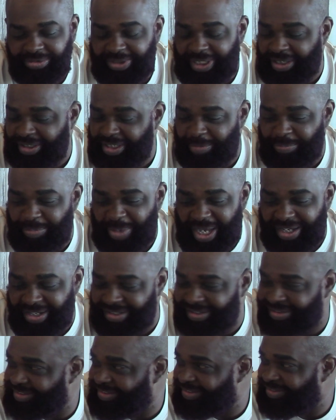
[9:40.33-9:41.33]
Start at the
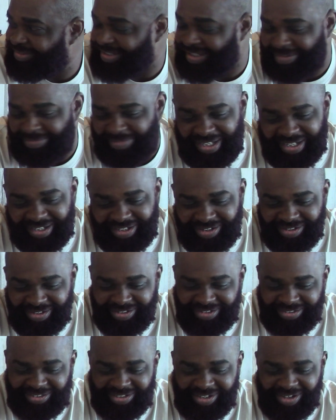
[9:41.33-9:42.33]
top. I begged
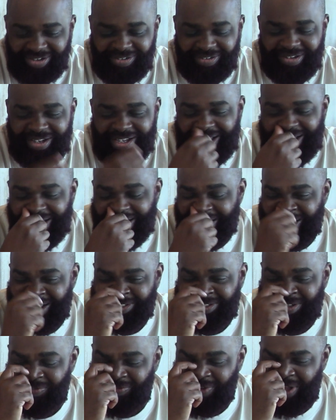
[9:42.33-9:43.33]
her. So I
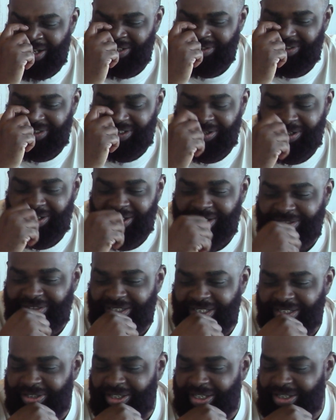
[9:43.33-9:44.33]
started volunteering. I
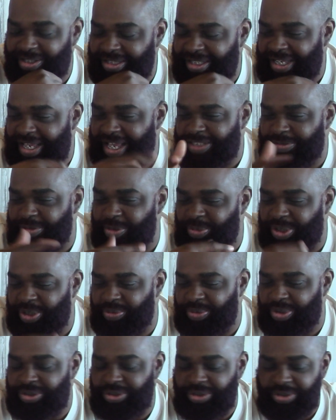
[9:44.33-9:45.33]
said, like, they asked me, what do you
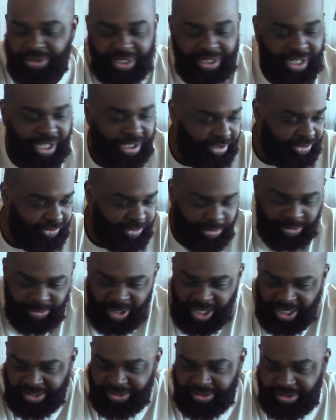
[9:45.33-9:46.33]
want to do? Like, I love to be
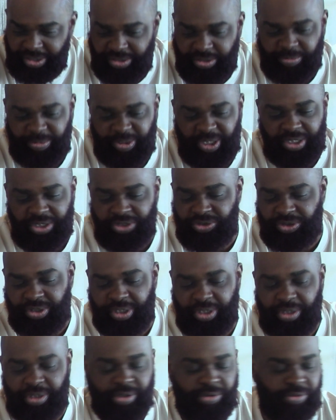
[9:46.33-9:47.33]
behind the scenes and be an
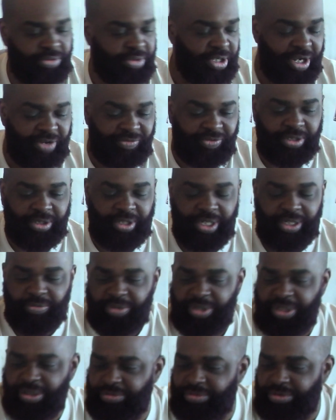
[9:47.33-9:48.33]
engineer or whatever. And, like,
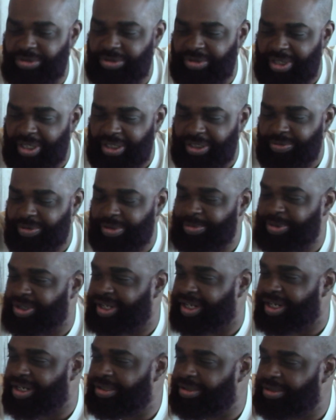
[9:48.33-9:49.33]
we don't do that. You want to be on
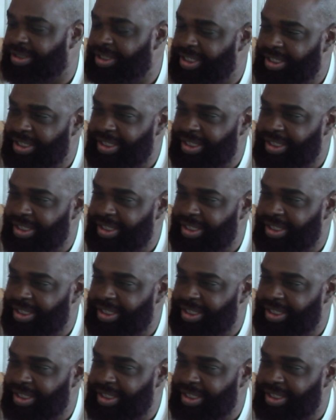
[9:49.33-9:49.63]
air?